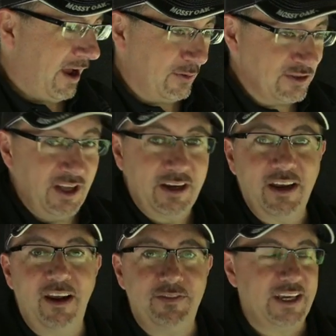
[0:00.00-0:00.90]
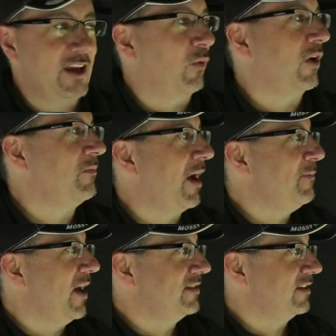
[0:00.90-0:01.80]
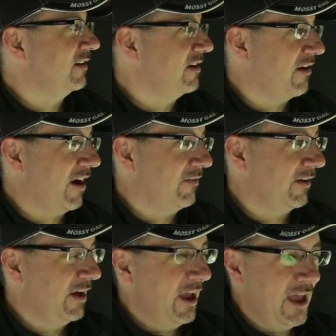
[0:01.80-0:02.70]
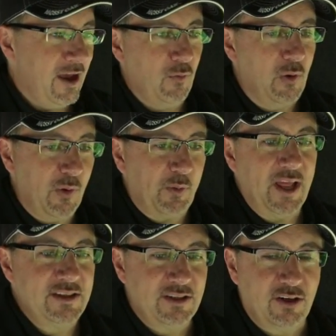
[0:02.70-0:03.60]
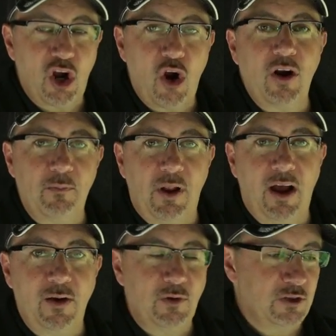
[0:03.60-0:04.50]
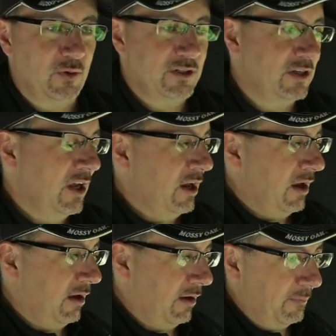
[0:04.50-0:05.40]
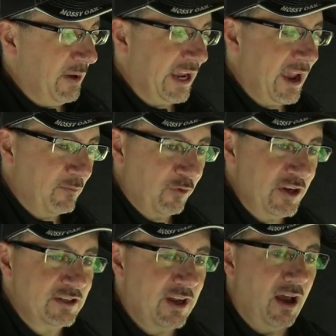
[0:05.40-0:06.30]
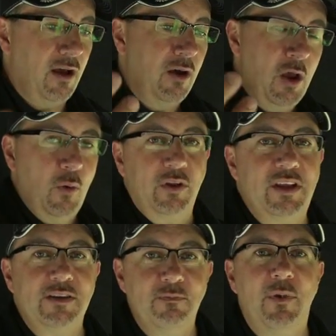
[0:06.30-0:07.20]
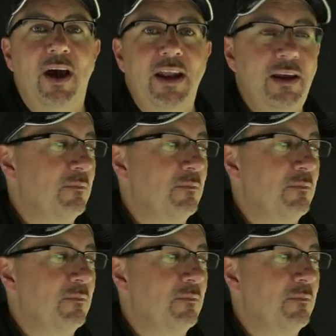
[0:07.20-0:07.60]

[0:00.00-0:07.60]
I was lucky enough to kill one of my best deer here ever, and we replaced a current blind, which was big game freestyle, with this Muddy